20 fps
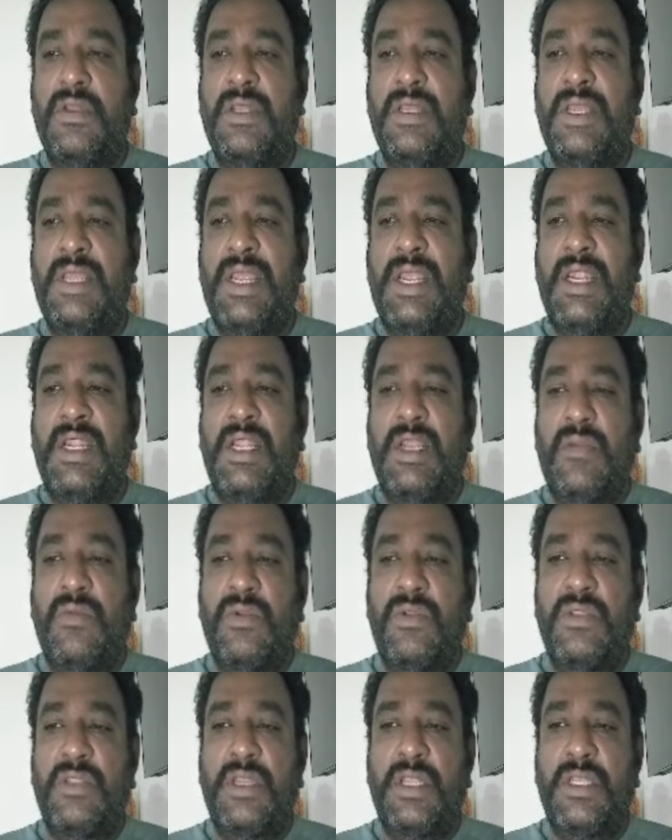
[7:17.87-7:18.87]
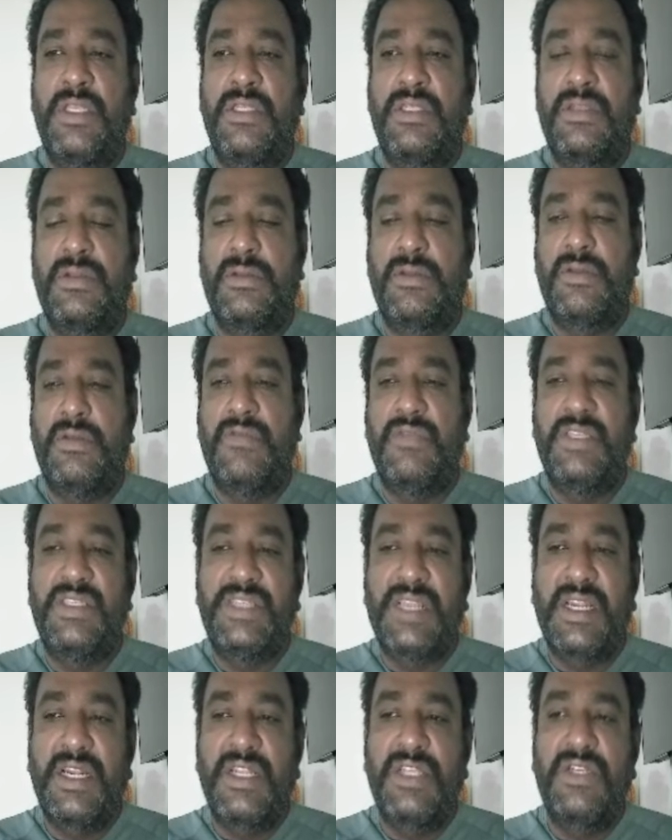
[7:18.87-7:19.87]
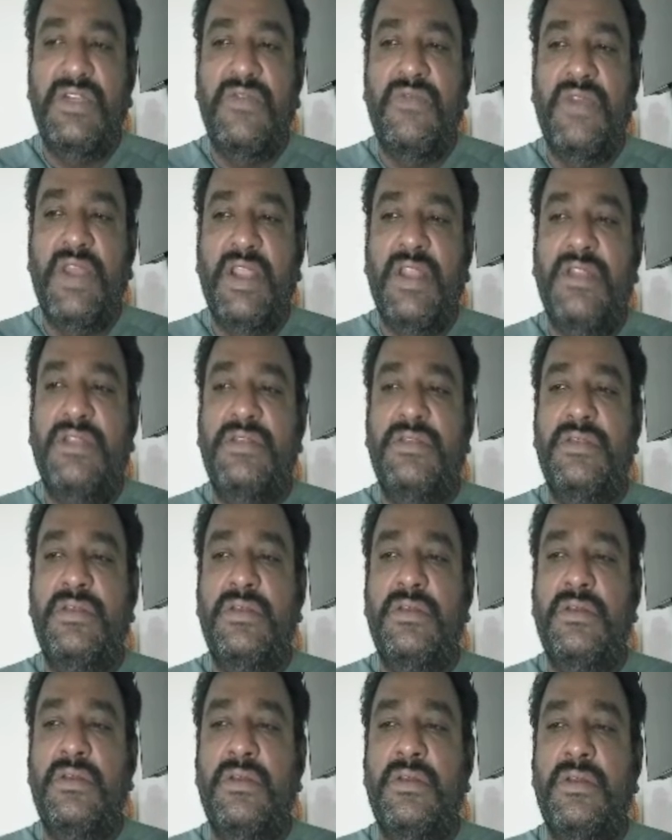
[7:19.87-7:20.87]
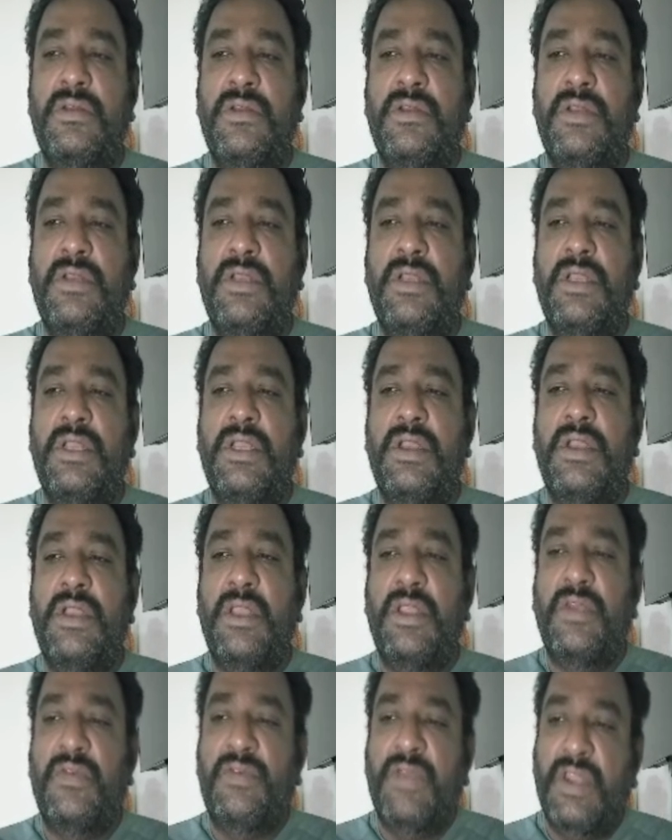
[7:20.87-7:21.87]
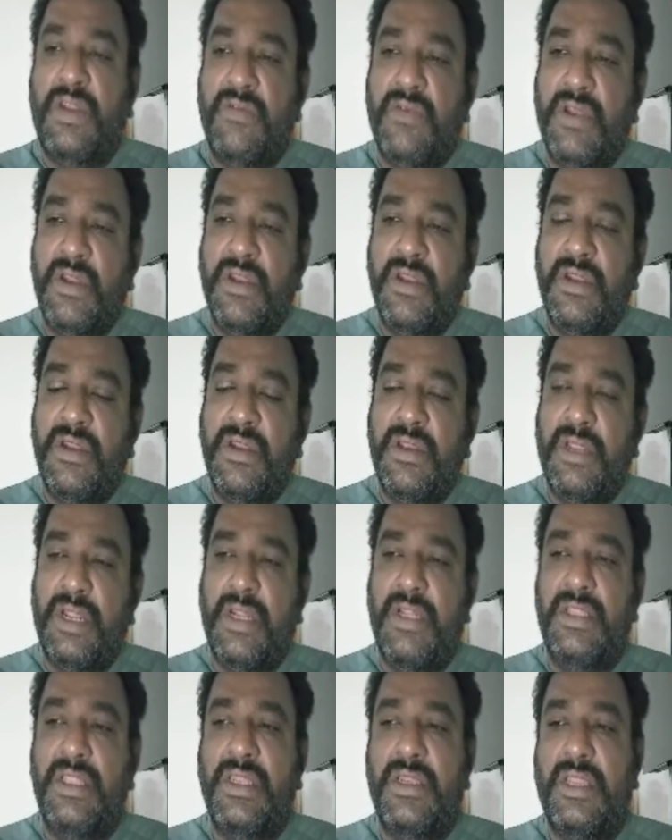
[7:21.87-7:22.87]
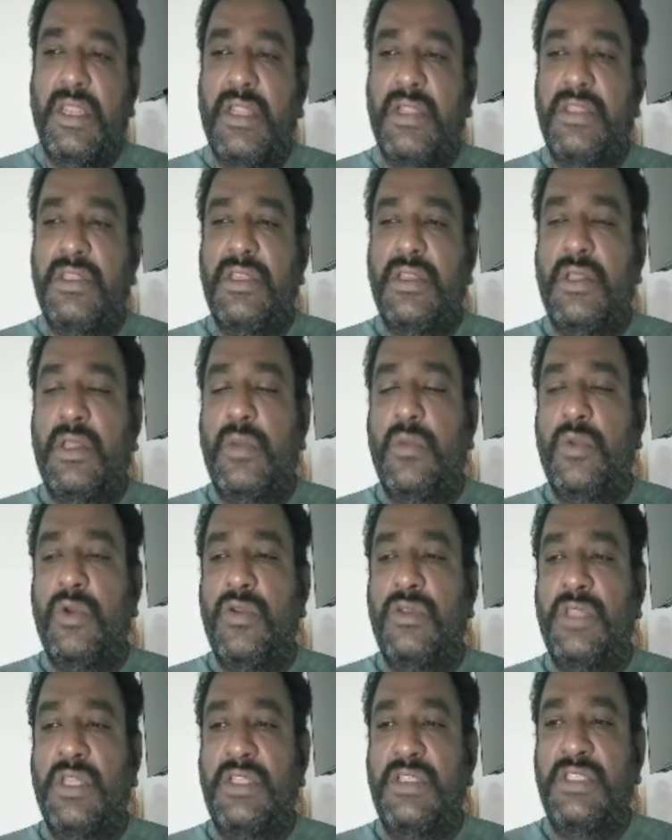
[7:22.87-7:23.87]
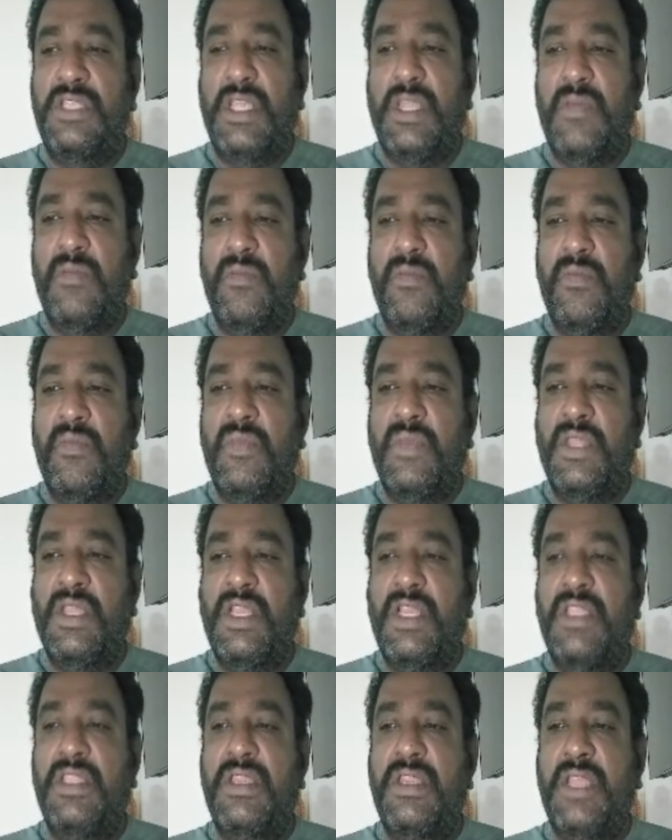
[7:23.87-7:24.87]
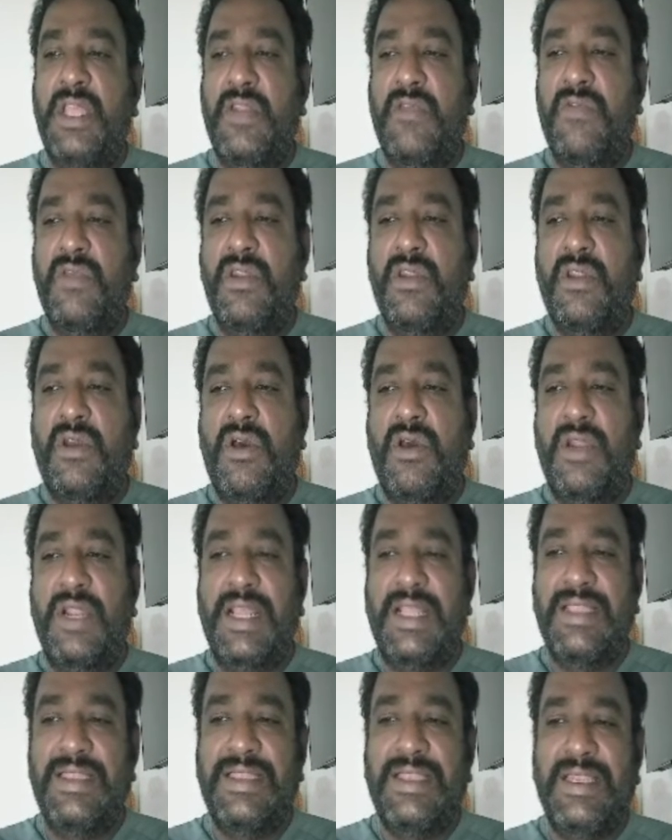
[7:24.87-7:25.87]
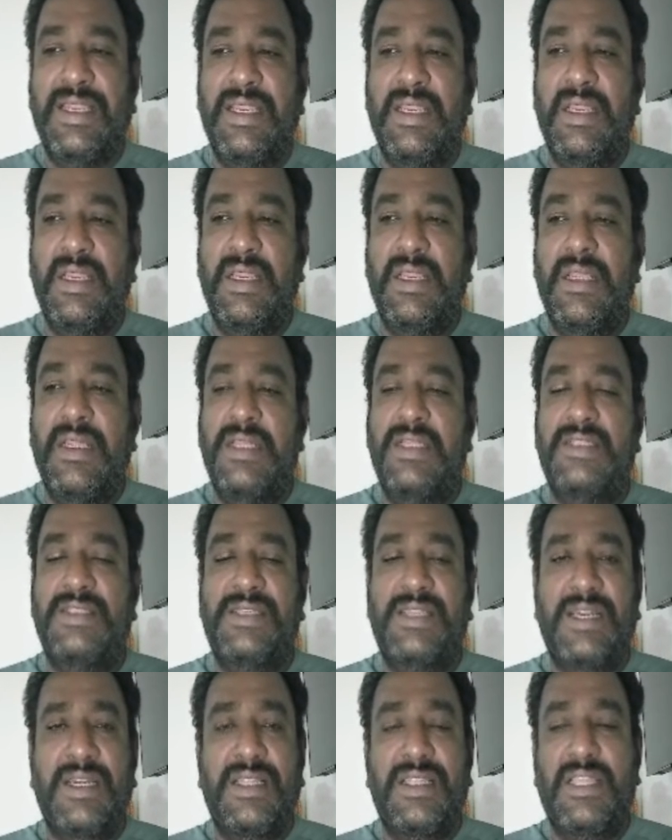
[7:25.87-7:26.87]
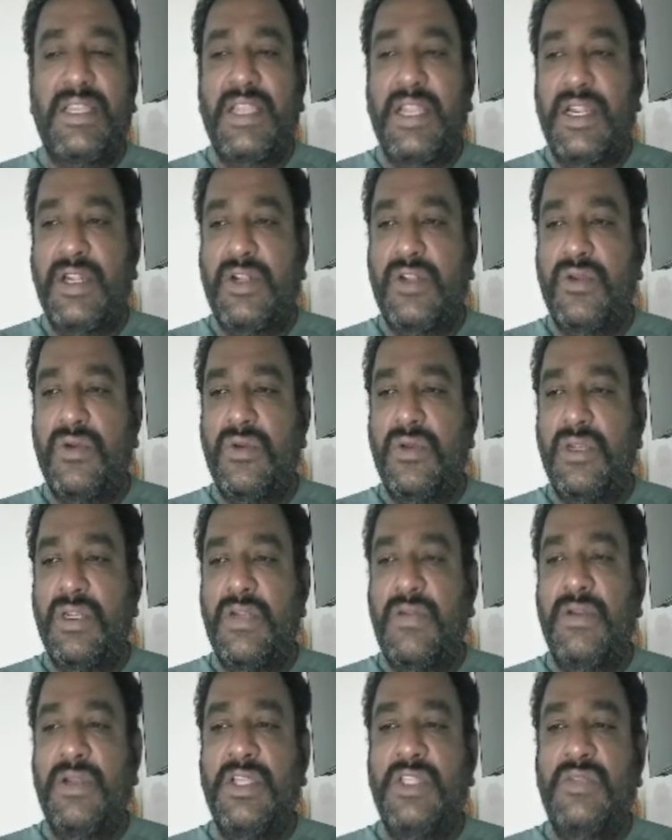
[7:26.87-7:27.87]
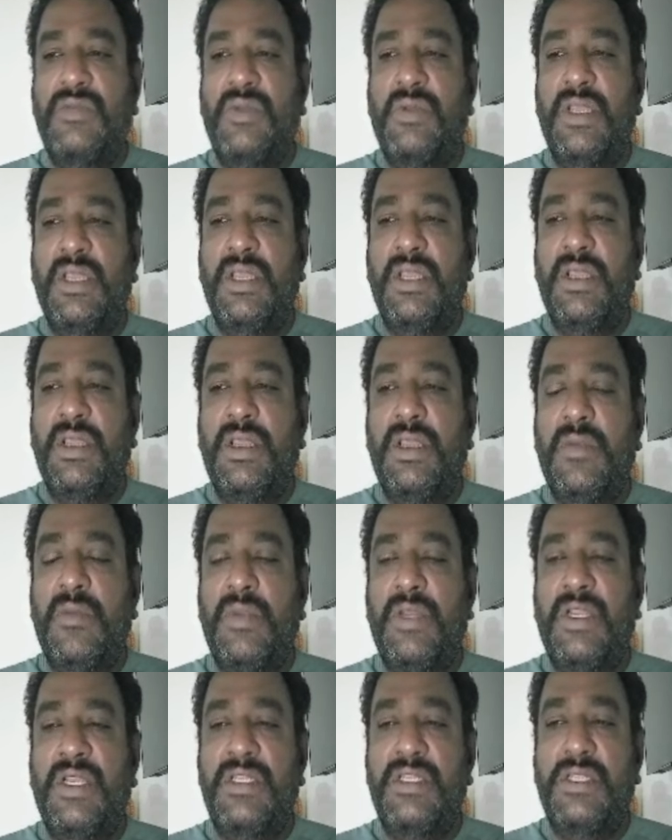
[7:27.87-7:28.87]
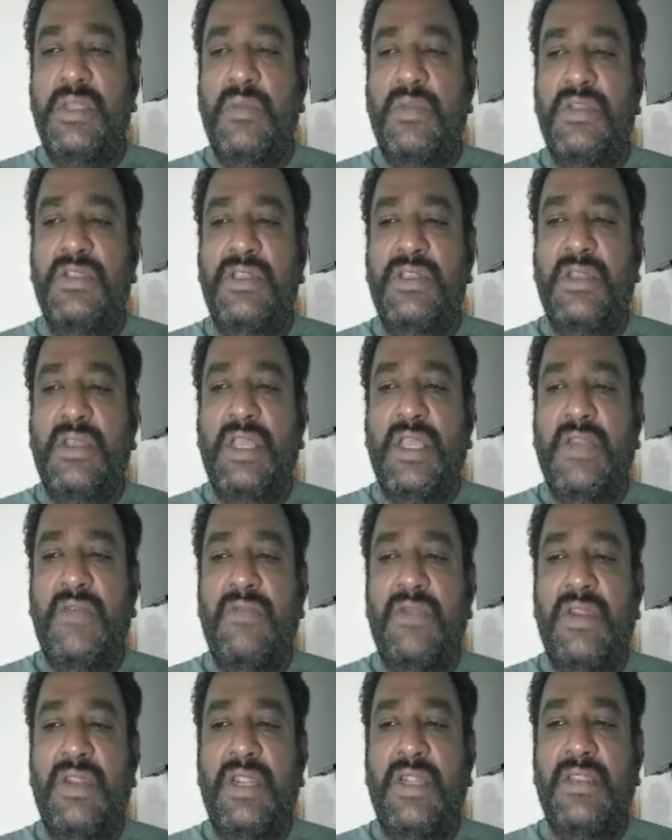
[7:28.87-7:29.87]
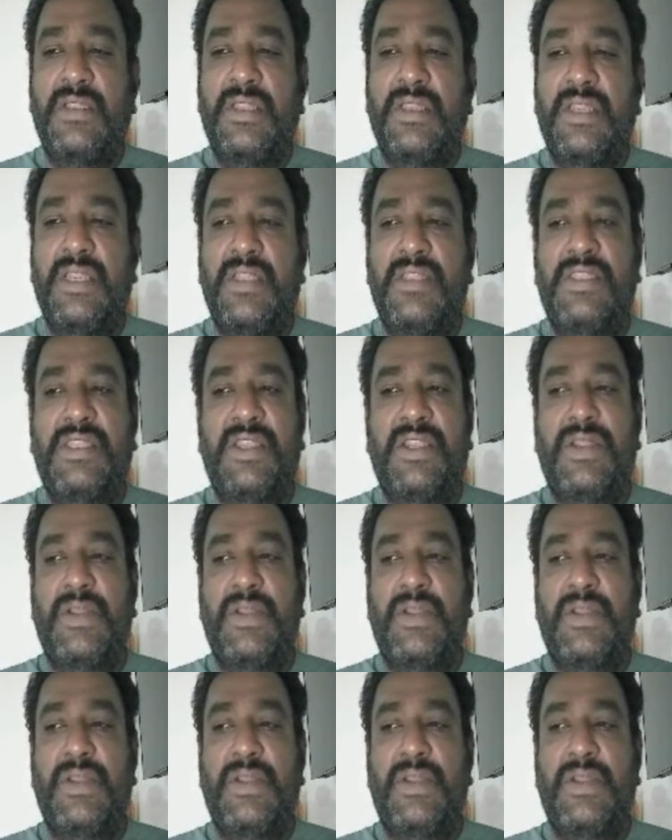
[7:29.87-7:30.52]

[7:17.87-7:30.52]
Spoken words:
And come to the next, if this condition fails, if n1 and then n3 are both are same, either n1 or n3 is greater than n2, it will display biggest numbers are n1 and then n3.